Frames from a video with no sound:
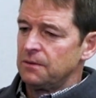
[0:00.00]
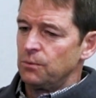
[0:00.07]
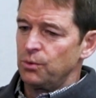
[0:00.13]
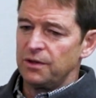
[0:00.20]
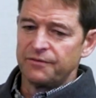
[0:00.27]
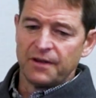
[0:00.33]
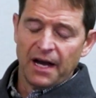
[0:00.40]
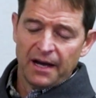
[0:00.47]

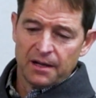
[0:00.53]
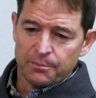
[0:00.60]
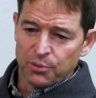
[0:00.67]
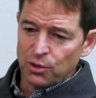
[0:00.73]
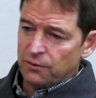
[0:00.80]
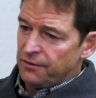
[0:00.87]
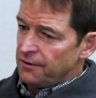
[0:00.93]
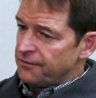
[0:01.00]
We've got
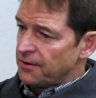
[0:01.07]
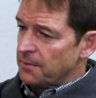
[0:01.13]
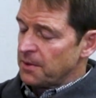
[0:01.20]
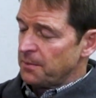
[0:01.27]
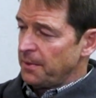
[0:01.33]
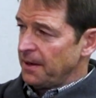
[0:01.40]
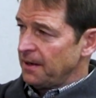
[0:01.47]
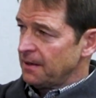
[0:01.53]
approval from
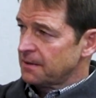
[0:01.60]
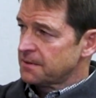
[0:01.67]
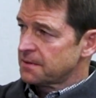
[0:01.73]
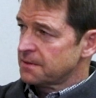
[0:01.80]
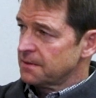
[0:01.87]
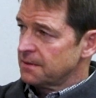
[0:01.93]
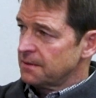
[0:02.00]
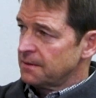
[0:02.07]
the
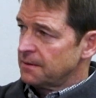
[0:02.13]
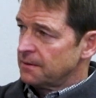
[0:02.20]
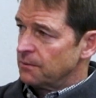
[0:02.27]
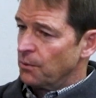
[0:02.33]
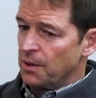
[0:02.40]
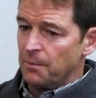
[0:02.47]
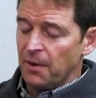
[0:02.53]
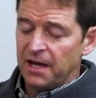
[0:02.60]
banks.
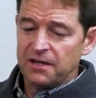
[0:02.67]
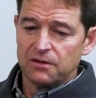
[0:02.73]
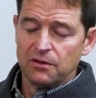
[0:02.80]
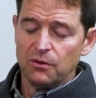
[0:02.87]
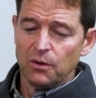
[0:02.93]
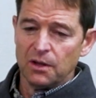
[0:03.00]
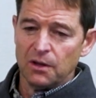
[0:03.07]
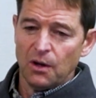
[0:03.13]
We might
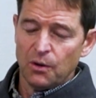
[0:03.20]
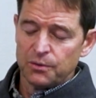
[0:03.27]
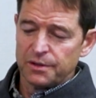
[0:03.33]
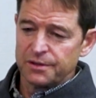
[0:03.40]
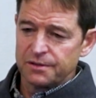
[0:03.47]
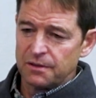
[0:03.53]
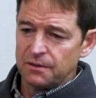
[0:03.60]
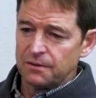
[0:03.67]
do a loan
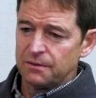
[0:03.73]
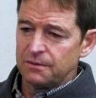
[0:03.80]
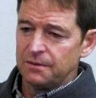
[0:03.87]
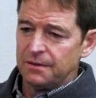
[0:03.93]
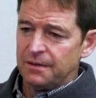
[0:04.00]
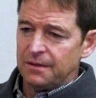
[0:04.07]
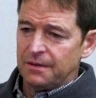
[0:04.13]
or two,